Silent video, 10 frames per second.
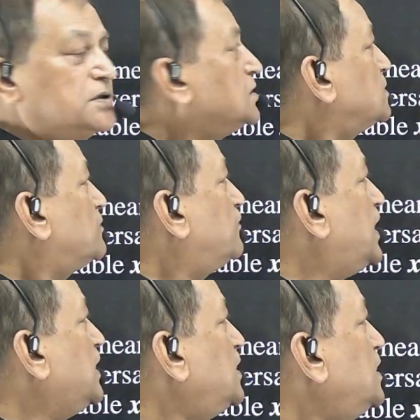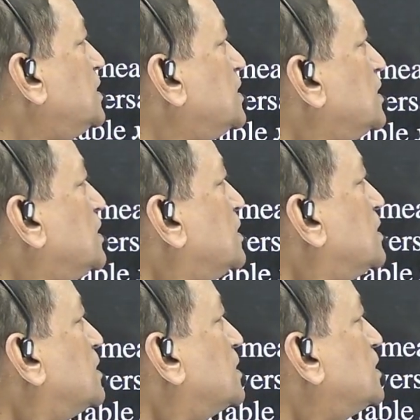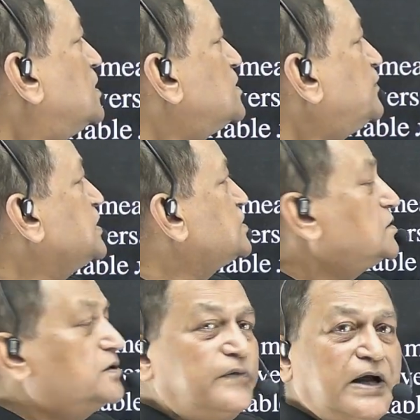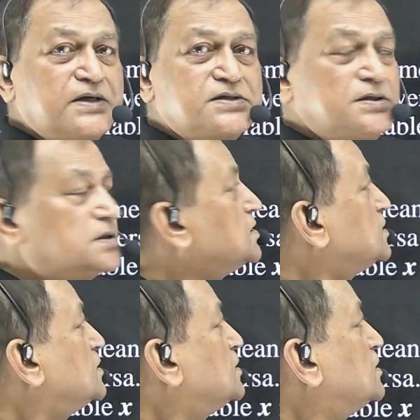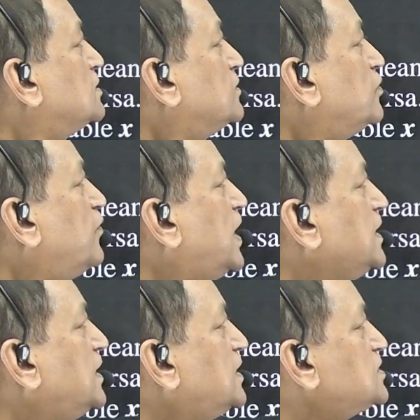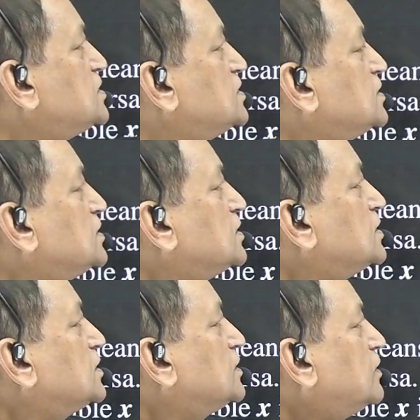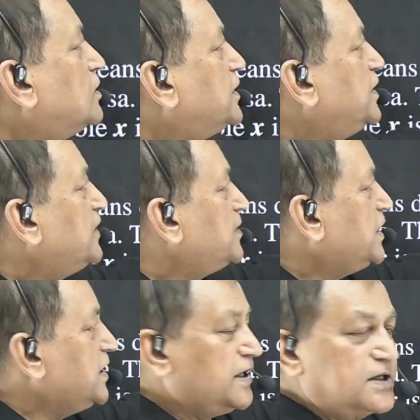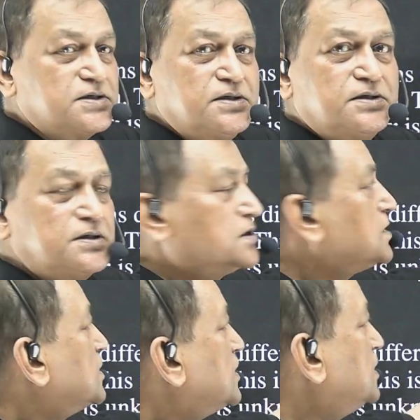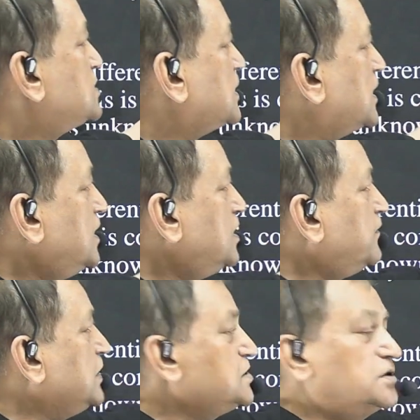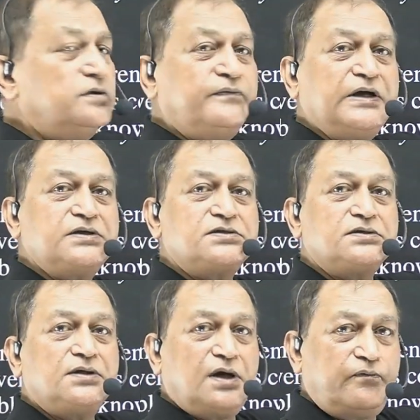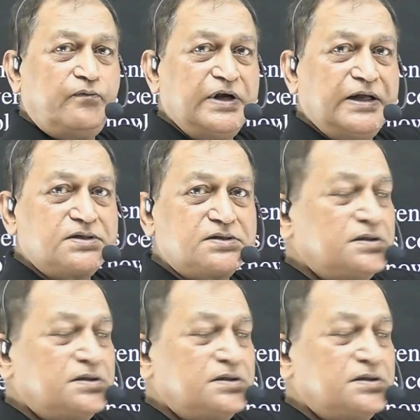y is a function of x, y dash or dy by dx is again a function of x, f1x.